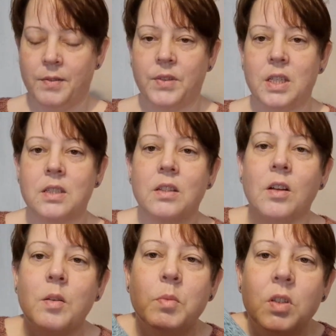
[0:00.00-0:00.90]
there's
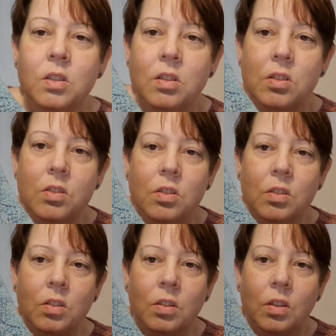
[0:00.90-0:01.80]
diamonds
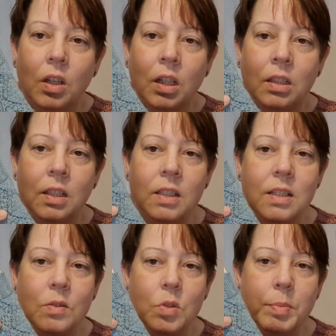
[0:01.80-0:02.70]
and then there's
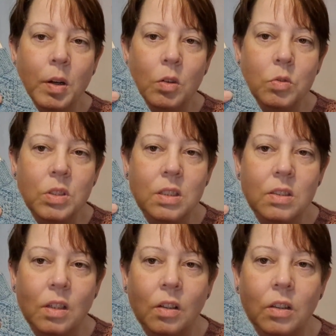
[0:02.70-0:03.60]
little sparkles
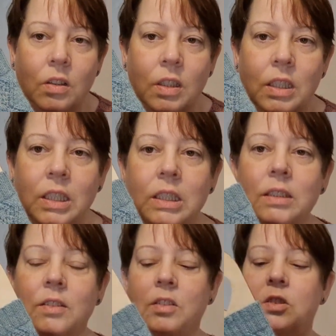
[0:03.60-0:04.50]
inside,
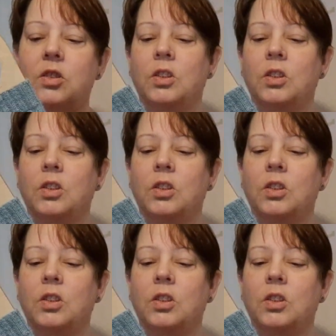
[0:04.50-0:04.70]
and